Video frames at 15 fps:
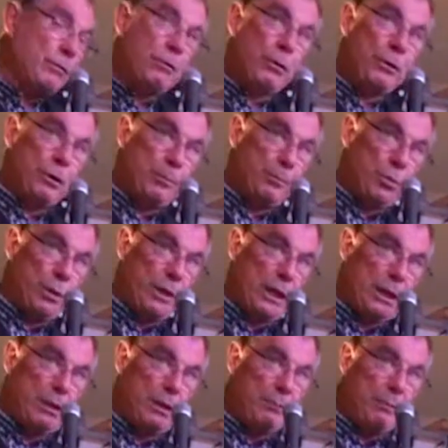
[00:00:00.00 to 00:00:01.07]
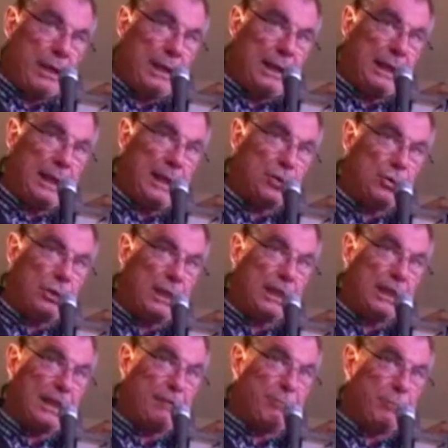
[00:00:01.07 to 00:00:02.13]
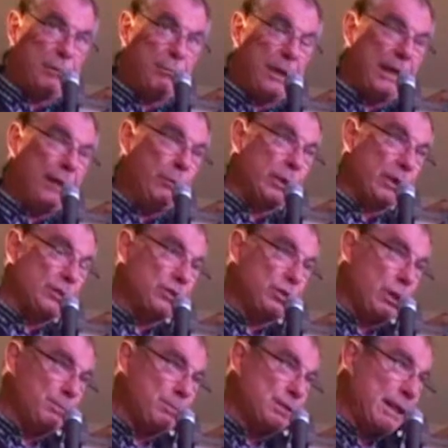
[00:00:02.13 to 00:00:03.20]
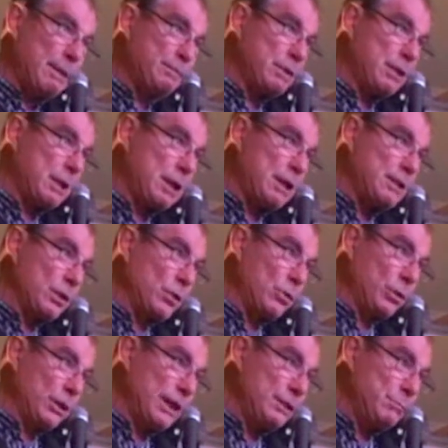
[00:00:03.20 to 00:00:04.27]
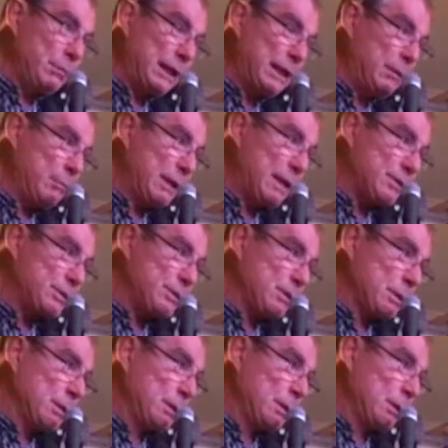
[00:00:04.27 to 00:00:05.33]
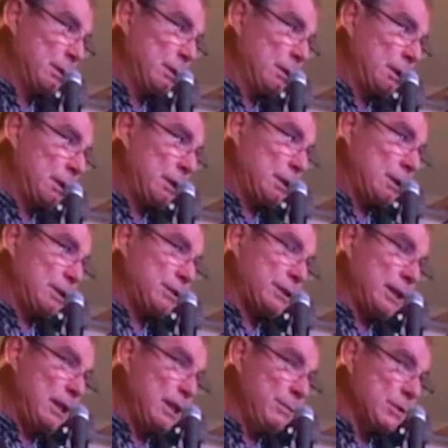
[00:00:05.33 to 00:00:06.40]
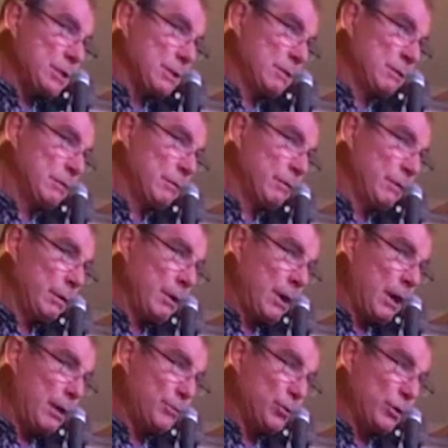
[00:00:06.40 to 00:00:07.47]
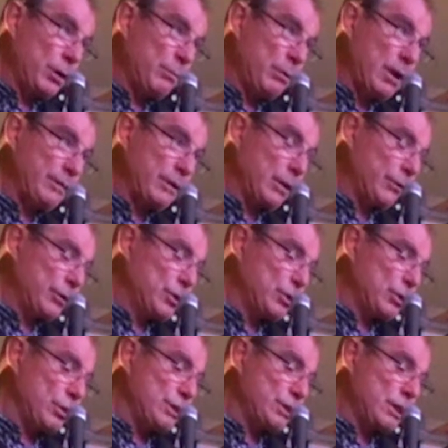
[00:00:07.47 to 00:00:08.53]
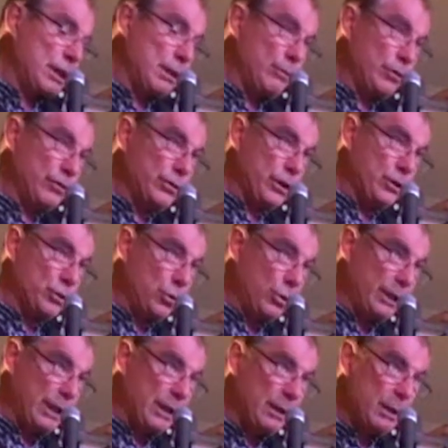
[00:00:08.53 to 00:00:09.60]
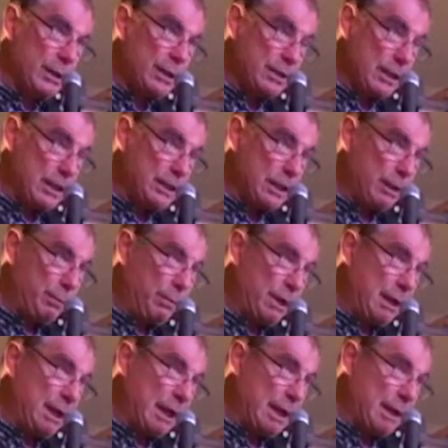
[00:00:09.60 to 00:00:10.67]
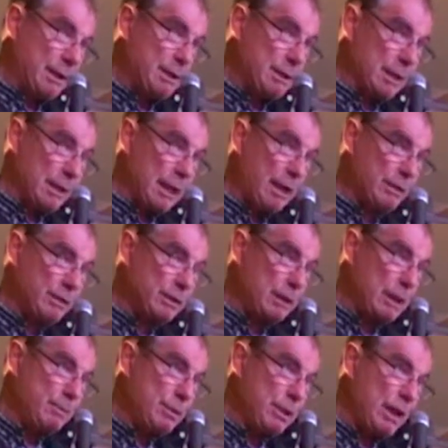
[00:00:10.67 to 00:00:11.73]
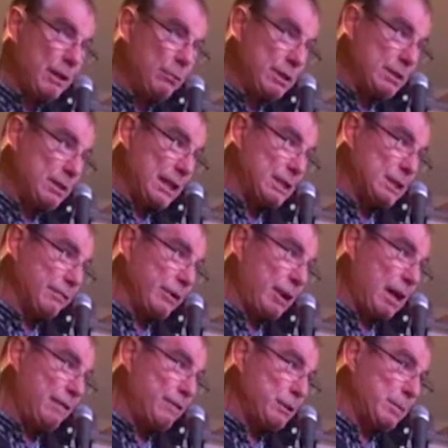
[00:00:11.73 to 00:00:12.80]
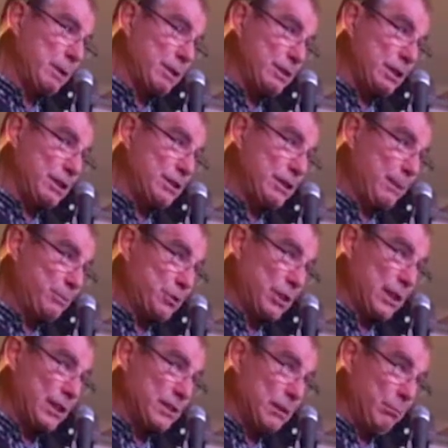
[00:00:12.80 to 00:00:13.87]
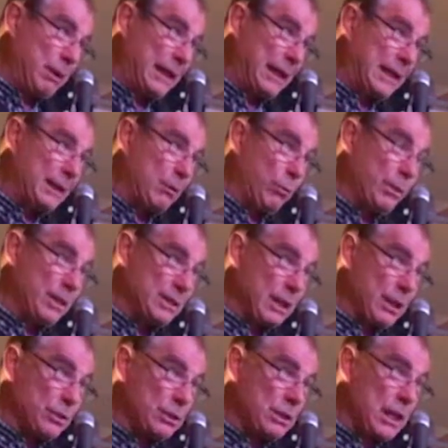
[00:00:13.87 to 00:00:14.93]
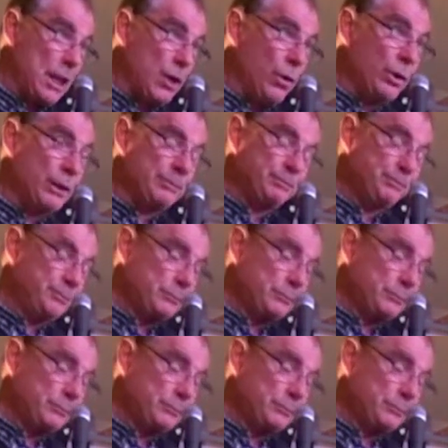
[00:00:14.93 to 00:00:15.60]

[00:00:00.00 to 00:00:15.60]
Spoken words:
Third point, only Medicare should get government money. We've got to stop subsidising all these Mickey Mouse schemes. I'm talking private health insurance, and I'm also talking CTP and other schemes. The only reason they survive is because the assumption is that Medicare will be so slow